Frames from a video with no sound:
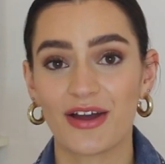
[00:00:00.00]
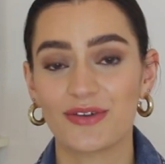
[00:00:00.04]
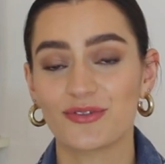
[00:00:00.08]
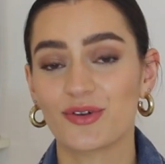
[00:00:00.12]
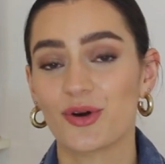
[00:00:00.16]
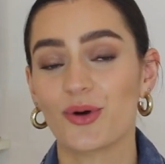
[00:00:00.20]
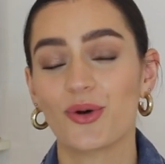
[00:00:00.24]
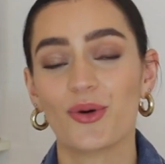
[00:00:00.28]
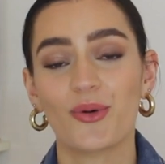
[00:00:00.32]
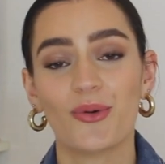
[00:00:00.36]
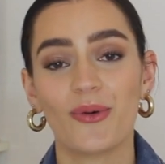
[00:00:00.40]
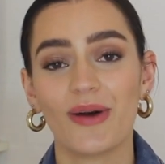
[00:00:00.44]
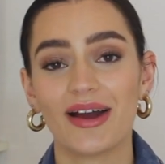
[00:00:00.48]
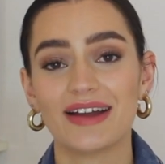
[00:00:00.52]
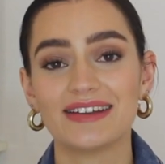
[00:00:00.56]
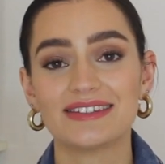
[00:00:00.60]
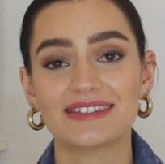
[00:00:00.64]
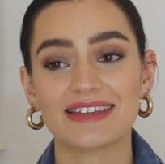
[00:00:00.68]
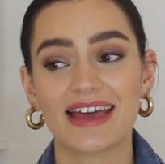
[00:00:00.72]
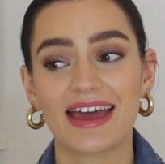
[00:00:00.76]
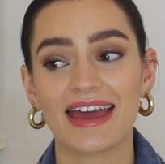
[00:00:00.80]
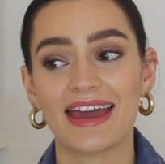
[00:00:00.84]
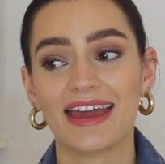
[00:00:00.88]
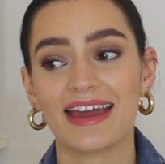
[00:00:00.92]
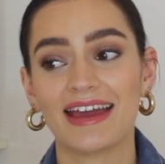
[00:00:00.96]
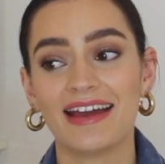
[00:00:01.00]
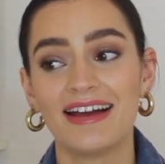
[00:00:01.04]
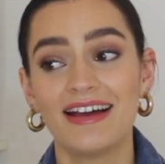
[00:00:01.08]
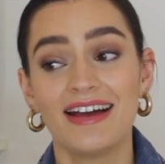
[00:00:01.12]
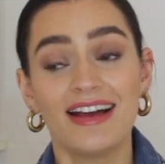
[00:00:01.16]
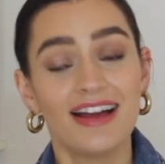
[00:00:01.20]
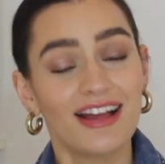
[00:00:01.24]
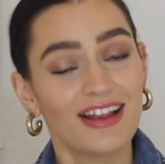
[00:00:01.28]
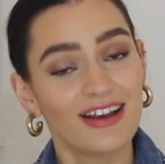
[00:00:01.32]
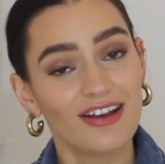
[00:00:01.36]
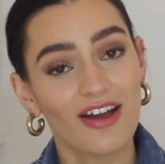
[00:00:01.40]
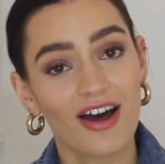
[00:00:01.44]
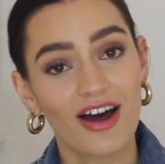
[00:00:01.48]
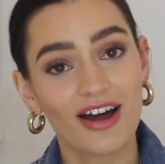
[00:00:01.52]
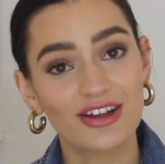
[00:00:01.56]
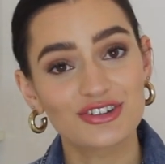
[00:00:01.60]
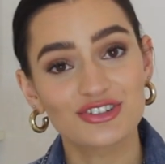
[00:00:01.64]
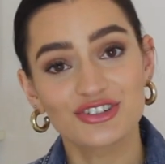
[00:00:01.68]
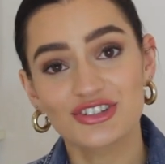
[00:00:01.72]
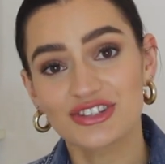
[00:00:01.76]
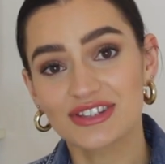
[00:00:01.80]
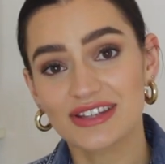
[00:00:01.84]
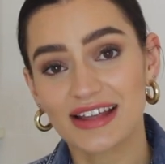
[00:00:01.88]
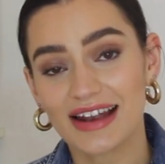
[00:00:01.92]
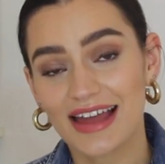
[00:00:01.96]
I've got quite a large
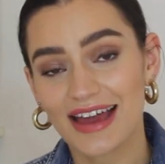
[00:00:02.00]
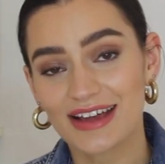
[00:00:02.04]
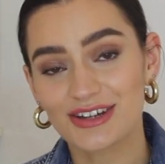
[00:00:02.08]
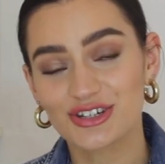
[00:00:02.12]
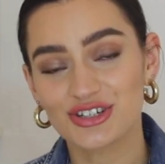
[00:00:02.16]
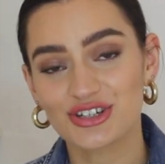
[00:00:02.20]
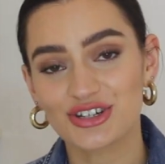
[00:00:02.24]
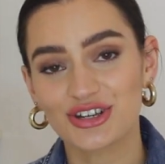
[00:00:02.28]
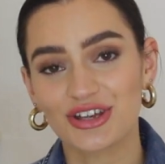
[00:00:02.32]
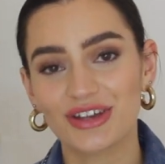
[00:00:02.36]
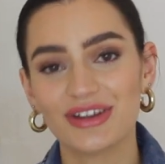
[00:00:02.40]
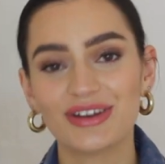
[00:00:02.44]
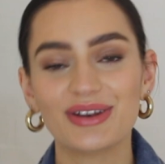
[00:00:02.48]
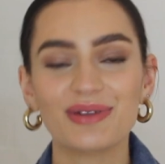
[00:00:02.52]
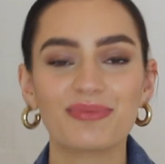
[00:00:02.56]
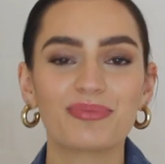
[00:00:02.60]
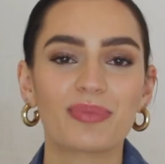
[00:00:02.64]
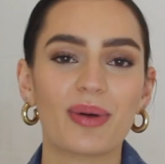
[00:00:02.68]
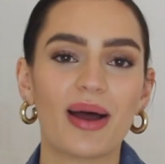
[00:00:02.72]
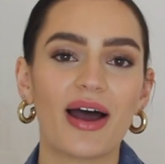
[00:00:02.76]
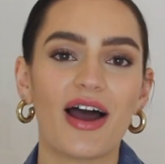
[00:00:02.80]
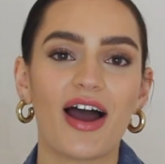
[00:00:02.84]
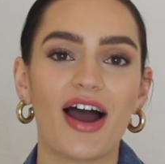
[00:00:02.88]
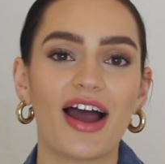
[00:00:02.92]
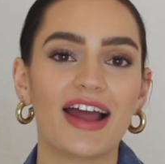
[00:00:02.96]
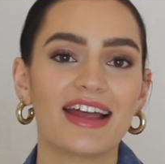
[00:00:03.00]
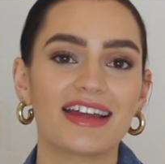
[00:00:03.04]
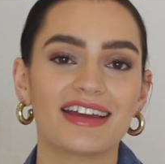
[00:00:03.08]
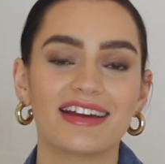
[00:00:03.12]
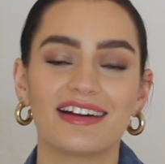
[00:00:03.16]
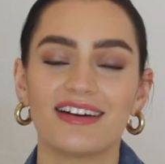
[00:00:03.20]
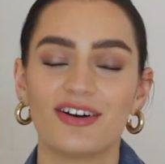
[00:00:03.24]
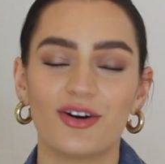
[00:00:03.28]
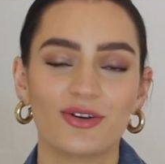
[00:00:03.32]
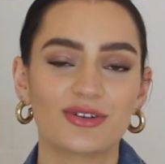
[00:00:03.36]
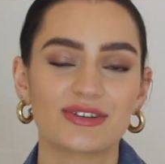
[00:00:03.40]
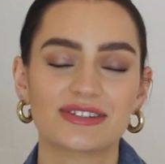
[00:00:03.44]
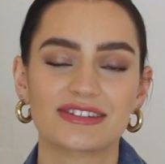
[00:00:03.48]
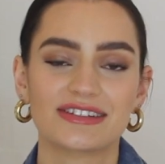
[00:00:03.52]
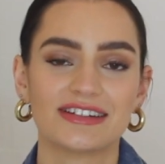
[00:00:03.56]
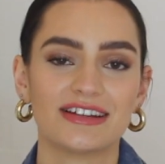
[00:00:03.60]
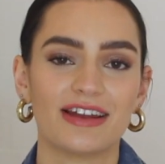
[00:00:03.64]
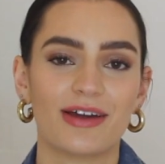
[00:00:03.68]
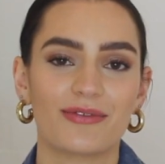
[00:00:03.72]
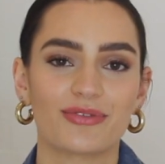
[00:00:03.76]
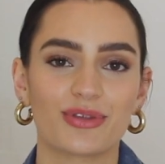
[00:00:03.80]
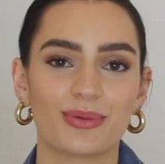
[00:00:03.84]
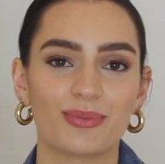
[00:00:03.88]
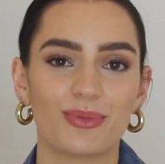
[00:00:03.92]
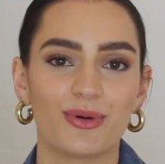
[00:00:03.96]
selection, but I honestly
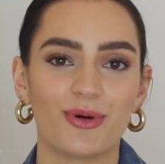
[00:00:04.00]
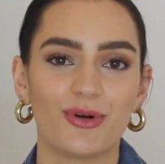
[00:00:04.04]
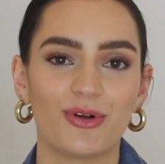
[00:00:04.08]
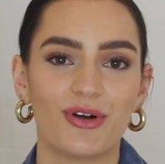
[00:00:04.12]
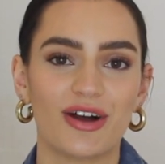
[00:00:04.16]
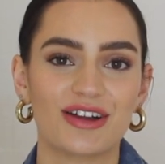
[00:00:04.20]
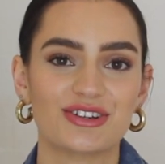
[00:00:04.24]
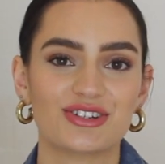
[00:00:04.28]
love them all.